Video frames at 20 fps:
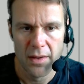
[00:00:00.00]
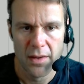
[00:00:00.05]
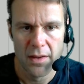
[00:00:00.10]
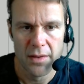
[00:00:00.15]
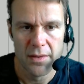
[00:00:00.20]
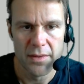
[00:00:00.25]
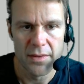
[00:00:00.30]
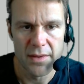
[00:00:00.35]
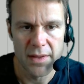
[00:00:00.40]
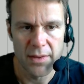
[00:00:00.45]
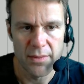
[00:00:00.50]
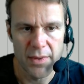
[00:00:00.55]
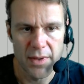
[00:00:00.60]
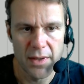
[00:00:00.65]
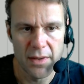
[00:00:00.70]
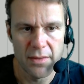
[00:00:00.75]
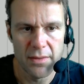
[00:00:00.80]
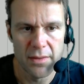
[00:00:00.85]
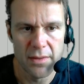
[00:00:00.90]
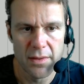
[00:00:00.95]
Same with
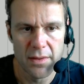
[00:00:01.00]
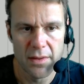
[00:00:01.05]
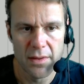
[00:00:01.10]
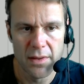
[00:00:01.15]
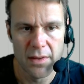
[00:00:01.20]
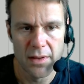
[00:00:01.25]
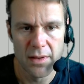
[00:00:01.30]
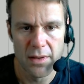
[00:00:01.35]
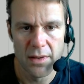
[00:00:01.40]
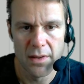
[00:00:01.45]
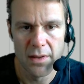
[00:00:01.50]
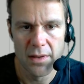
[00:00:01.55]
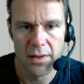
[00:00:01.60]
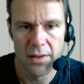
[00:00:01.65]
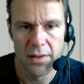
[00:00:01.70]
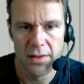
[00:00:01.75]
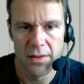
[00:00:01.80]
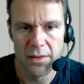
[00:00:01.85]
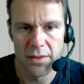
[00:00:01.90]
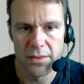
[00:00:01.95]
you.
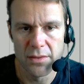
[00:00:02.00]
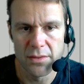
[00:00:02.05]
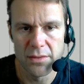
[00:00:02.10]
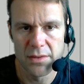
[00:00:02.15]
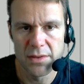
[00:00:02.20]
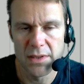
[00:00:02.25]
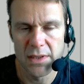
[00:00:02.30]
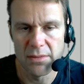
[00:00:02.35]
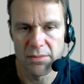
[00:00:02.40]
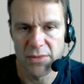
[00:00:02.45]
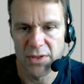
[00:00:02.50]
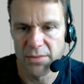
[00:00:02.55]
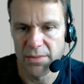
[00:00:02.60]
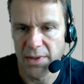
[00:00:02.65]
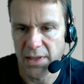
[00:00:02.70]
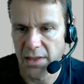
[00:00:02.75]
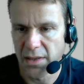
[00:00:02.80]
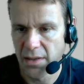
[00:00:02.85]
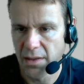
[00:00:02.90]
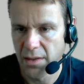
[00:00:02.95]
You seem to
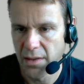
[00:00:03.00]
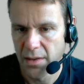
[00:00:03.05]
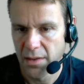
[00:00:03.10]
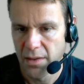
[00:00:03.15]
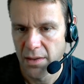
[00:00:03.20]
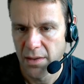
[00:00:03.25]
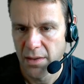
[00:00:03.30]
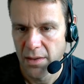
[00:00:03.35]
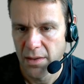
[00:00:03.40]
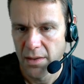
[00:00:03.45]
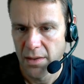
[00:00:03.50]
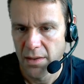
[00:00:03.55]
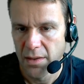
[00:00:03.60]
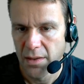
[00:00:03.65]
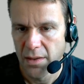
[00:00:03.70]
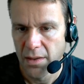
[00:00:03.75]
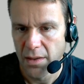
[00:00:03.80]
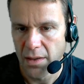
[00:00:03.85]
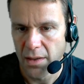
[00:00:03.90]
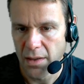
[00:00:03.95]
be.
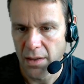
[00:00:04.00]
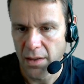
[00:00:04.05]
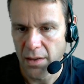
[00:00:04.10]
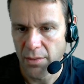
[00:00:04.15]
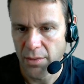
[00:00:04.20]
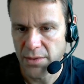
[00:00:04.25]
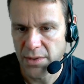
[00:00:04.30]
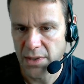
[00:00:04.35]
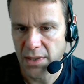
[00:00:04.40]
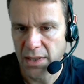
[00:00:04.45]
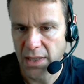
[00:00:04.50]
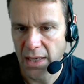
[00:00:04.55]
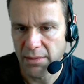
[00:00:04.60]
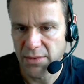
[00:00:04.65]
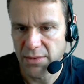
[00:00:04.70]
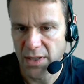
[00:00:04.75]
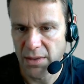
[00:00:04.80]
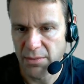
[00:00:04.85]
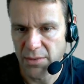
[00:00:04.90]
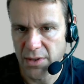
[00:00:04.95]
What was it? Game
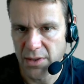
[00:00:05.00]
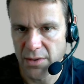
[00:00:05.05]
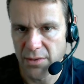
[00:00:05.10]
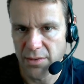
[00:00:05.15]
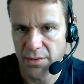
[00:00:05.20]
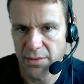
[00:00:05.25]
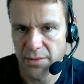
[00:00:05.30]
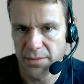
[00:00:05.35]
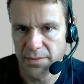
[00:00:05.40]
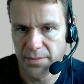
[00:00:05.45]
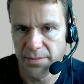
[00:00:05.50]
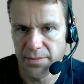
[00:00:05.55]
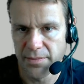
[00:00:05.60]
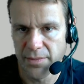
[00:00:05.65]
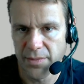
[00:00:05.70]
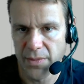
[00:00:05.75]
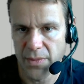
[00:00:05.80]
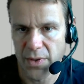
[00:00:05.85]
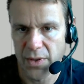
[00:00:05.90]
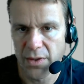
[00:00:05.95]
Jam material.
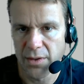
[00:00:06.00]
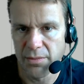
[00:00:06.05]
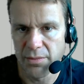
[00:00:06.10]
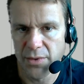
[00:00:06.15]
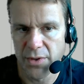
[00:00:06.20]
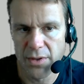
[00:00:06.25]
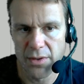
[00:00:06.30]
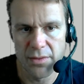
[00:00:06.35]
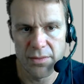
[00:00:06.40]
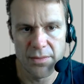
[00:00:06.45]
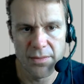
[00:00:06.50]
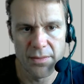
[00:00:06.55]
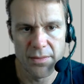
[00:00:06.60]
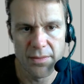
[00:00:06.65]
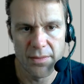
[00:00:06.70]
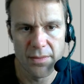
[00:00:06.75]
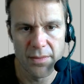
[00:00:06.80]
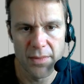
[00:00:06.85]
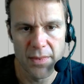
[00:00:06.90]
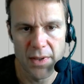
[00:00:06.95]
Cube 2.
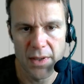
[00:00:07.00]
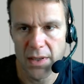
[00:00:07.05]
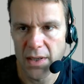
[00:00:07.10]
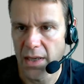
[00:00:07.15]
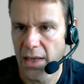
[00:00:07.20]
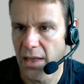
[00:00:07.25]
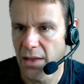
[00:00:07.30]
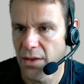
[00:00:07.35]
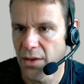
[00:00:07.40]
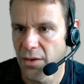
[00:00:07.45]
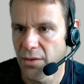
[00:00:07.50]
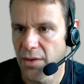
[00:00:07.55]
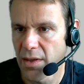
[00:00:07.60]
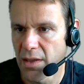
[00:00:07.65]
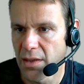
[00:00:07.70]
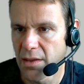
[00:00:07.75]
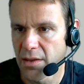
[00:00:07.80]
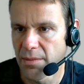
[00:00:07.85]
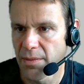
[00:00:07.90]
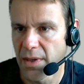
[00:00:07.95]
Again, you
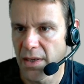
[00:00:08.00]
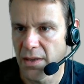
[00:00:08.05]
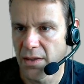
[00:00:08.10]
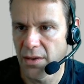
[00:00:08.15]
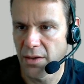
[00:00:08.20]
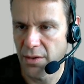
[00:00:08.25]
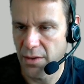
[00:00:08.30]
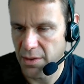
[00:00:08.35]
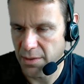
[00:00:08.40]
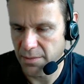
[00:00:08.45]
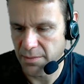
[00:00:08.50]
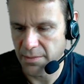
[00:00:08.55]
need to be 9.